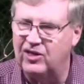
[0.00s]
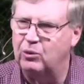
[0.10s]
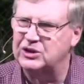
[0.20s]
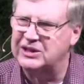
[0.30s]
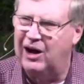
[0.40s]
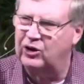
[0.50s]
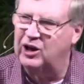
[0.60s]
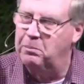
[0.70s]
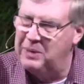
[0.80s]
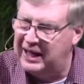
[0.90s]
that was now
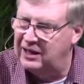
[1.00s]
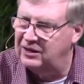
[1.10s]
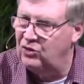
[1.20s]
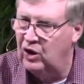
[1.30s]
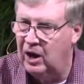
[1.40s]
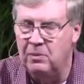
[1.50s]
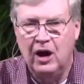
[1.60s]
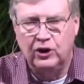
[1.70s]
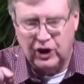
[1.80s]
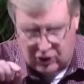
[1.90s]
commanding them
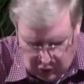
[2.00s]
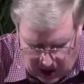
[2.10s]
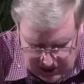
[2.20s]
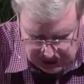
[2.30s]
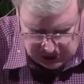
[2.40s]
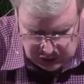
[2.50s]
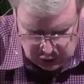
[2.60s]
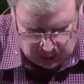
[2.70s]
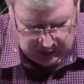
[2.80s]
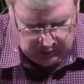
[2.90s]
to cross the
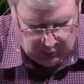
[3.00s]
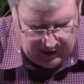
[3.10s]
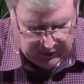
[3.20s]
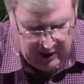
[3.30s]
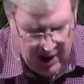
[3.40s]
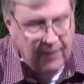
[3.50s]
Jordan River